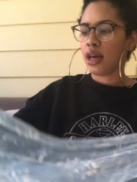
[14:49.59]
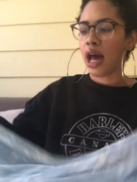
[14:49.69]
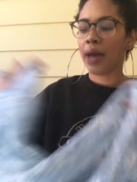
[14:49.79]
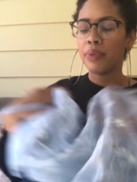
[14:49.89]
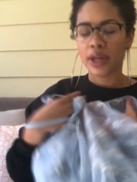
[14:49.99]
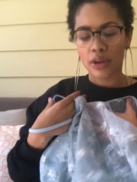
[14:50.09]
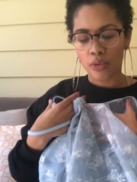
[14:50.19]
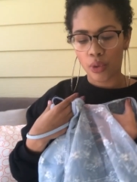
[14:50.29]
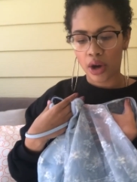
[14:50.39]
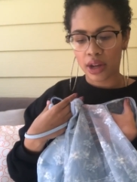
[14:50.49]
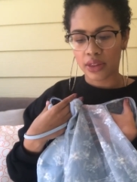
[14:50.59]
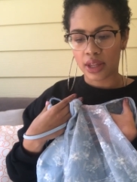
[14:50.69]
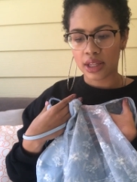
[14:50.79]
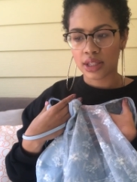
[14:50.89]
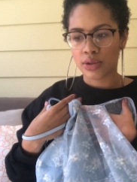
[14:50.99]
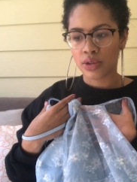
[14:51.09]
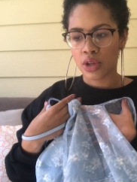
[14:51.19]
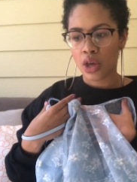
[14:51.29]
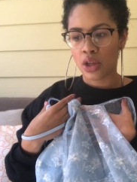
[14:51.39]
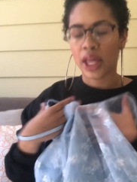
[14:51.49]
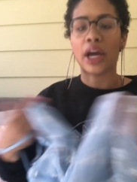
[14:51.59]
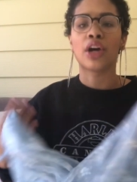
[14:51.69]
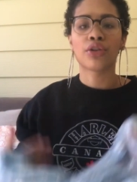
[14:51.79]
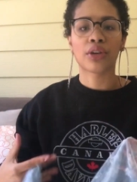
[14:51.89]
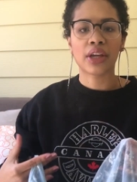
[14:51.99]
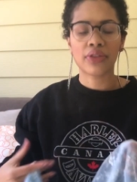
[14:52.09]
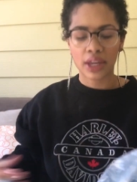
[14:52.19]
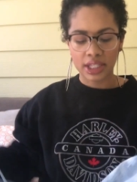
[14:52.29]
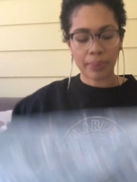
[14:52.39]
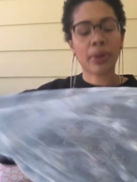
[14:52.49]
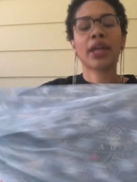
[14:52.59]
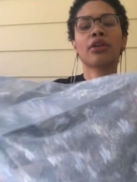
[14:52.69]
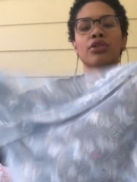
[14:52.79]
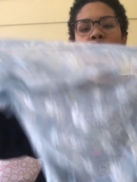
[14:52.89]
I plan on wearing this like underneath things. I'm planning on